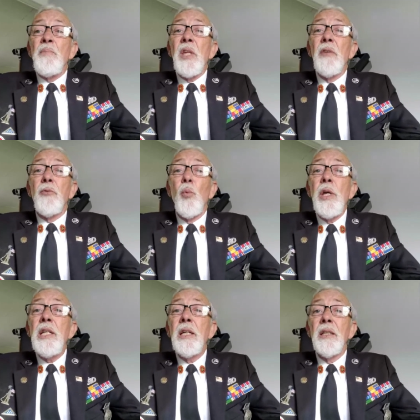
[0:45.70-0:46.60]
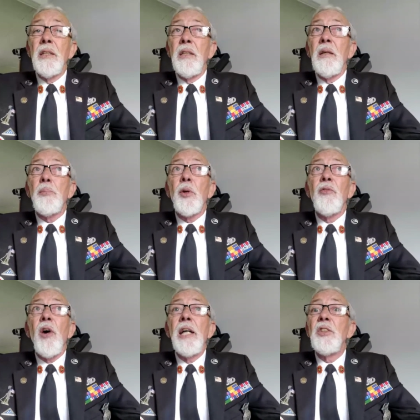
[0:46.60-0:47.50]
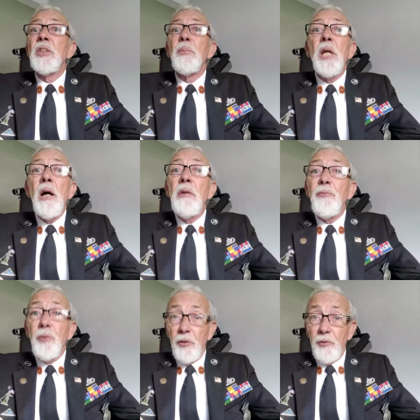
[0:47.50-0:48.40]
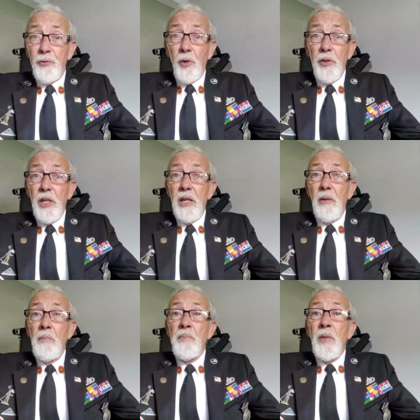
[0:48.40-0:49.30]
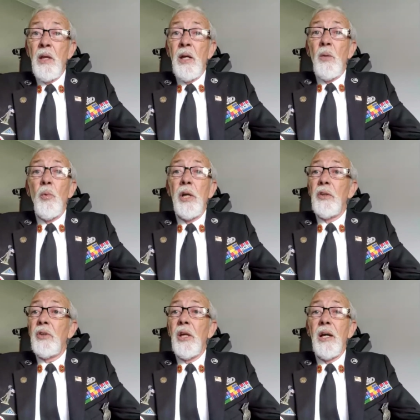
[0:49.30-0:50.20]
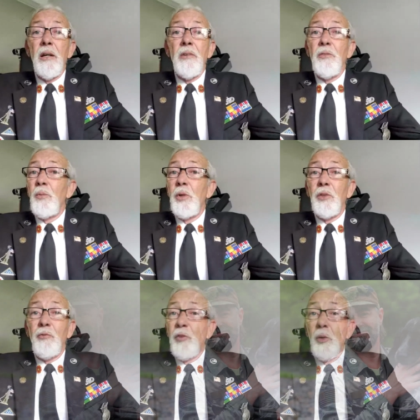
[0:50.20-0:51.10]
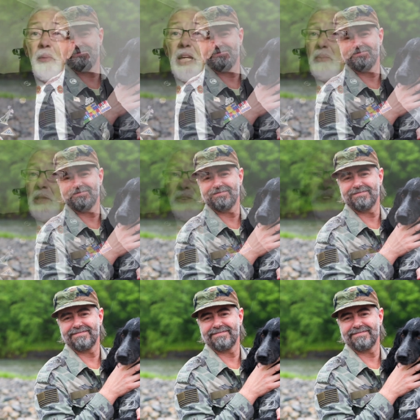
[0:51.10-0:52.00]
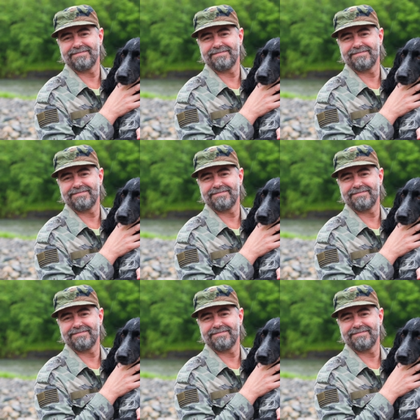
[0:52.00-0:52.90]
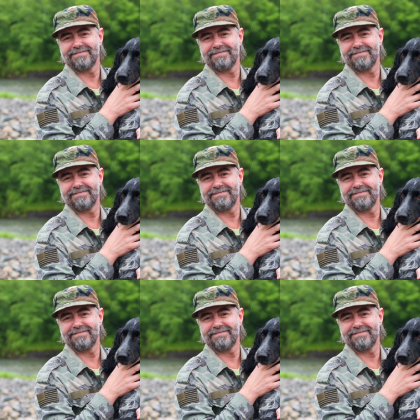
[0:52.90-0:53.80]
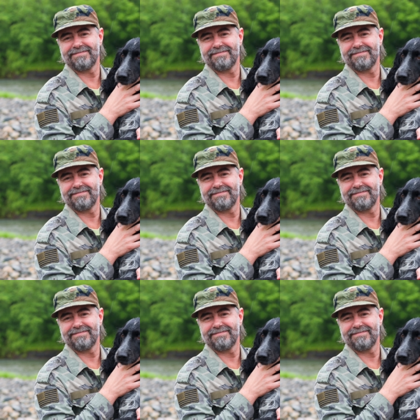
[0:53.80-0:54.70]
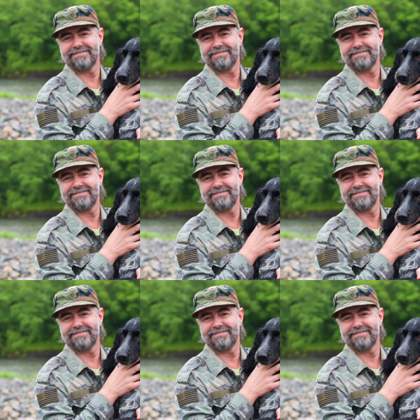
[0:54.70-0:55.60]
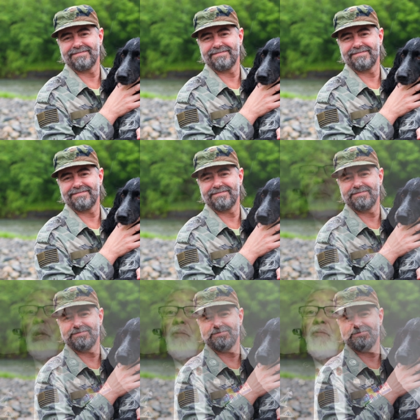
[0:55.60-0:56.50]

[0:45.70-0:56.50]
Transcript: If we can provide some comfort for them with uh, with fur babies and uh, give them some love, someone to show them support, someone to help them